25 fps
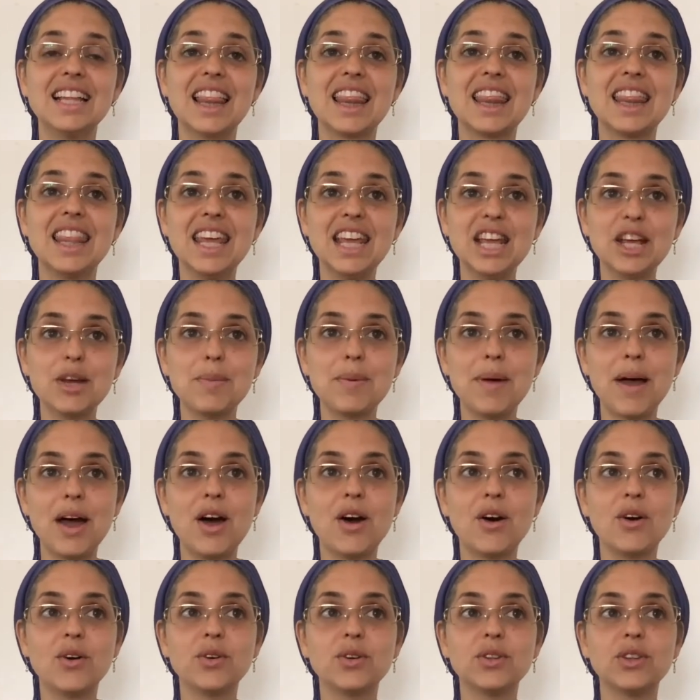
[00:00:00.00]
think
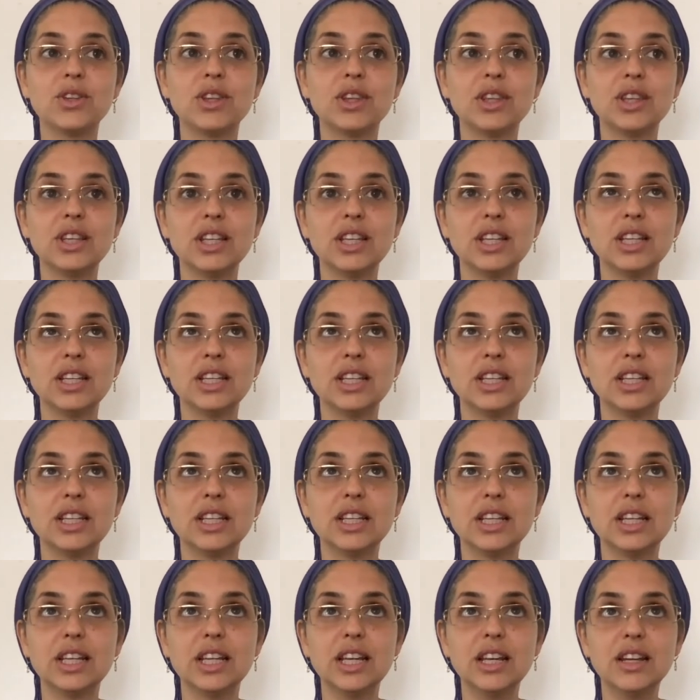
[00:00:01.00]
about
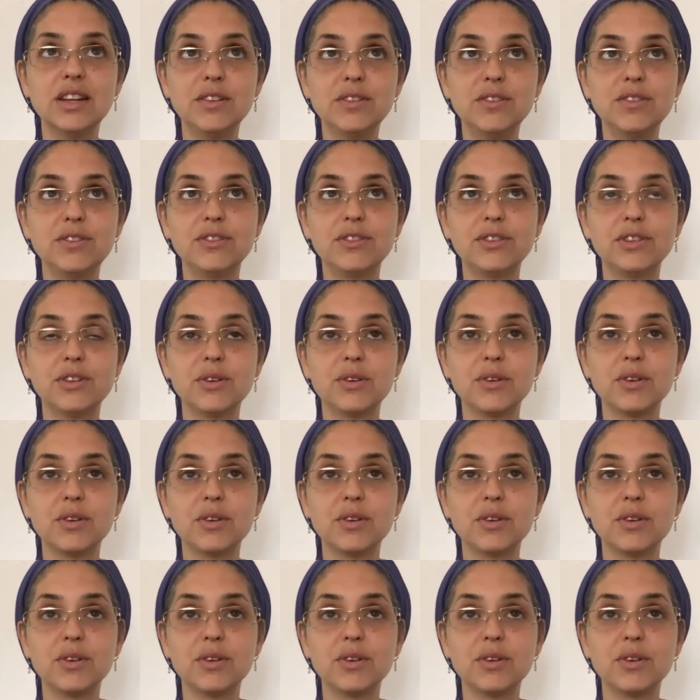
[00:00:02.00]
if,